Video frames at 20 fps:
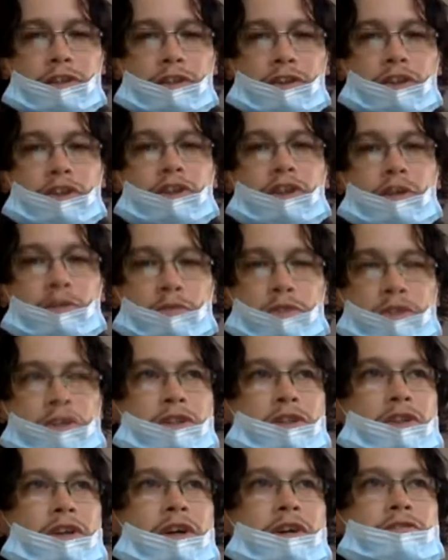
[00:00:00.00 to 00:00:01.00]
hook up to
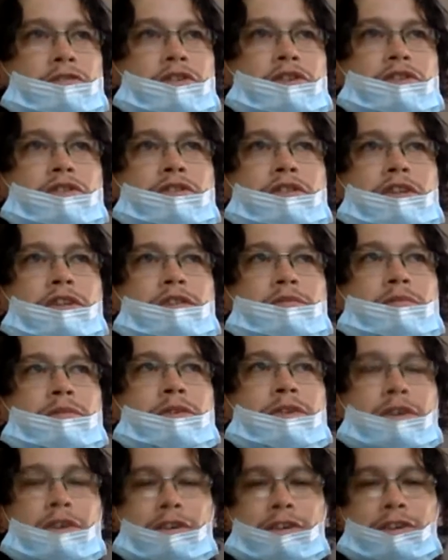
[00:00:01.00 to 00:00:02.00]
the live stream
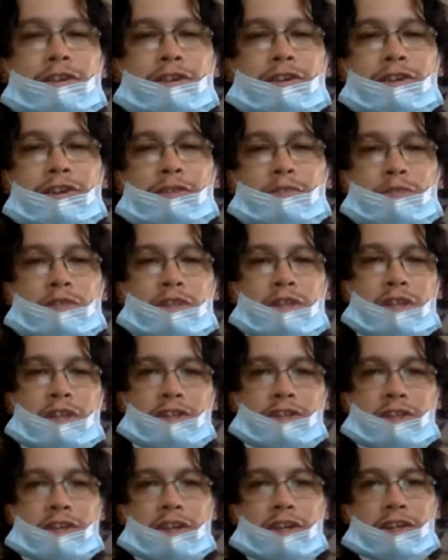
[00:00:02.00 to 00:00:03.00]
or hook up to the
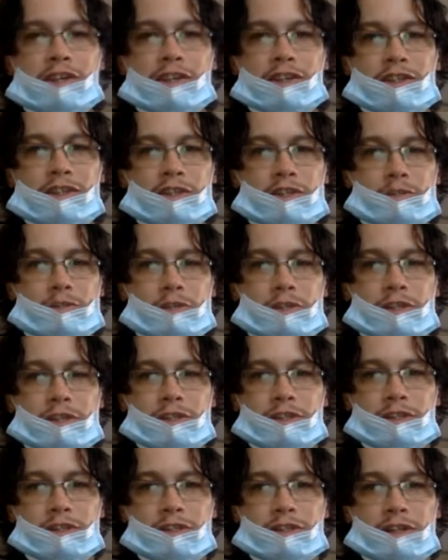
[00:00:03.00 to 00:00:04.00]
internet at these
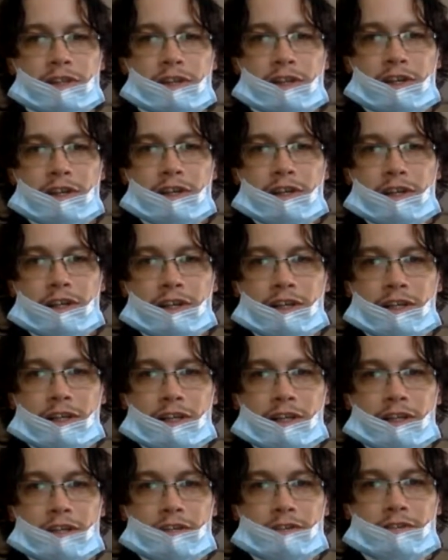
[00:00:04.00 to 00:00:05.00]
places, and
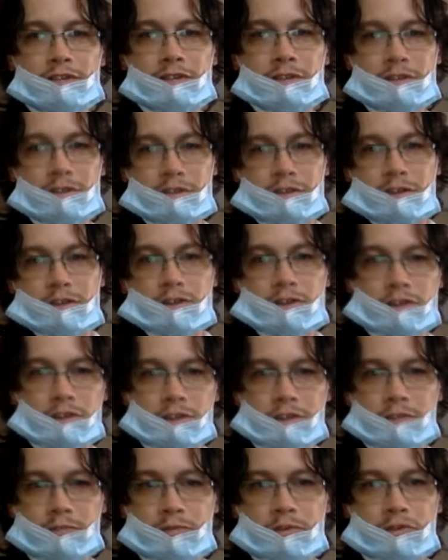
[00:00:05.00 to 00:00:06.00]
then
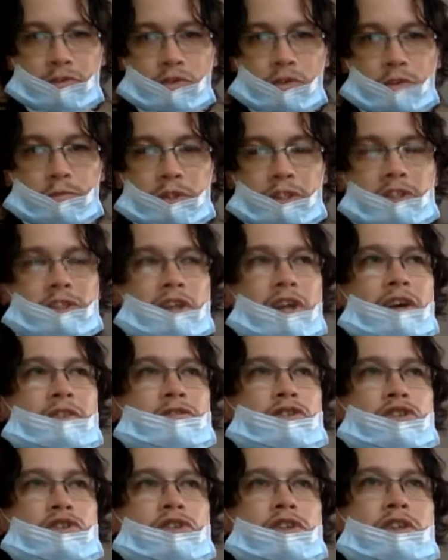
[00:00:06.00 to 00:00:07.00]
perform these
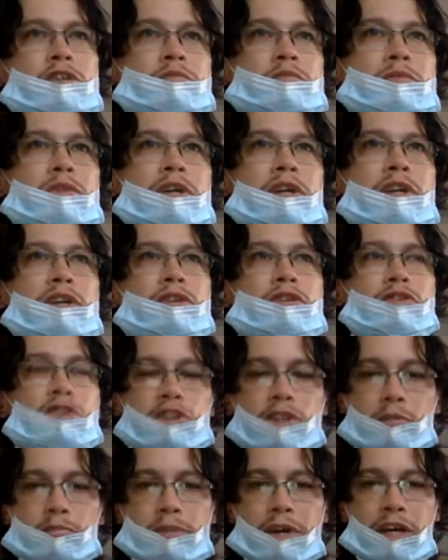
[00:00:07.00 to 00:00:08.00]
live stream, let alone
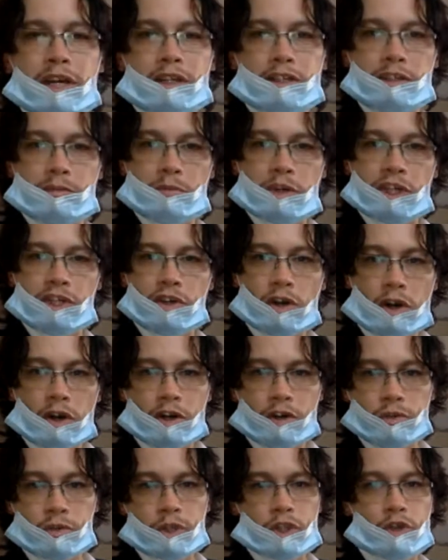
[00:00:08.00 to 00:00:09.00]
jump back into my
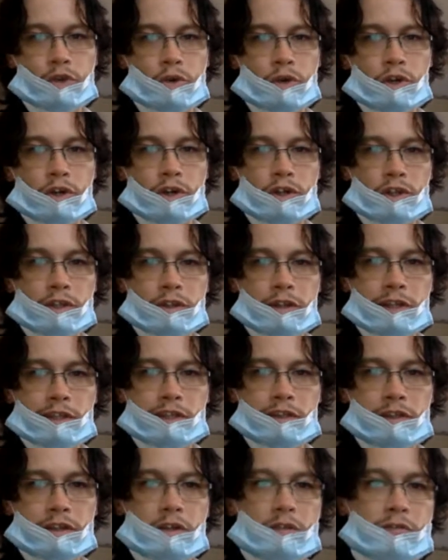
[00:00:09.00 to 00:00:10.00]
car and record all of that
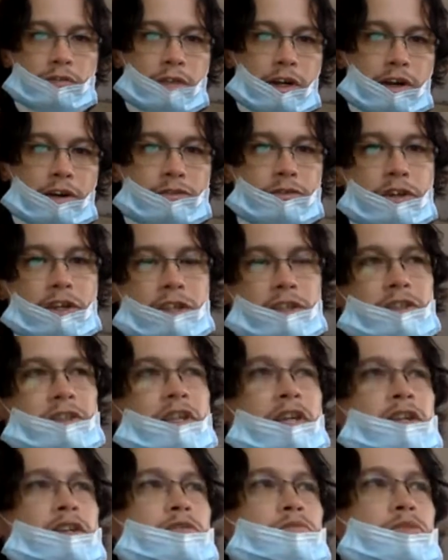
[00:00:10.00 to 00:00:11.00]
stuff. Now, if I had a
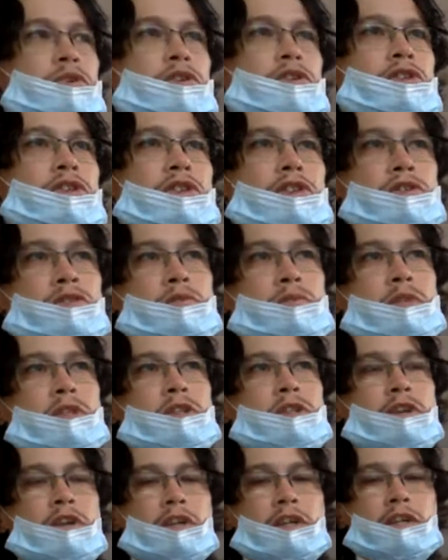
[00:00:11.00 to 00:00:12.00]
second person, it would be
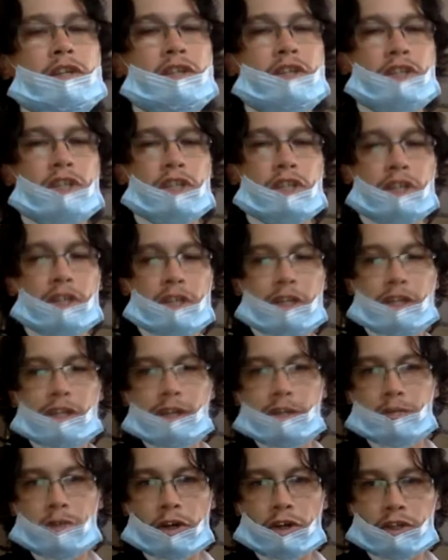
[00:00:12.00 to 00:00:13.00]
a lot easier.
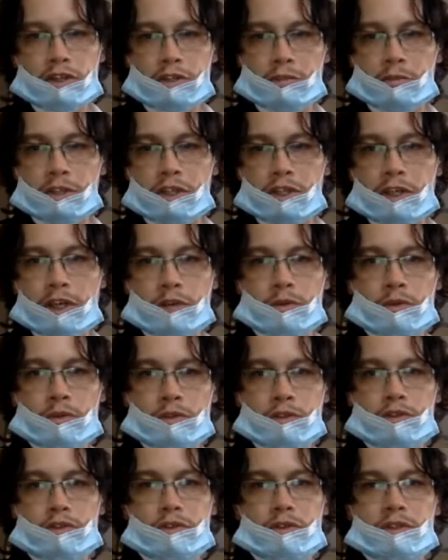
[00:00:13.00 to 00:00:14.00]
Possibly I
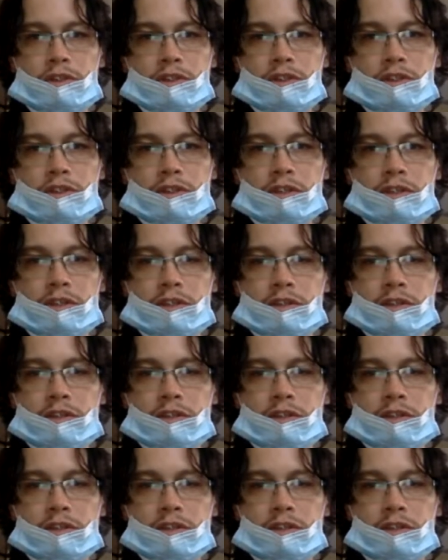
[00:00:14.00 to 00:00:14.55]
will do this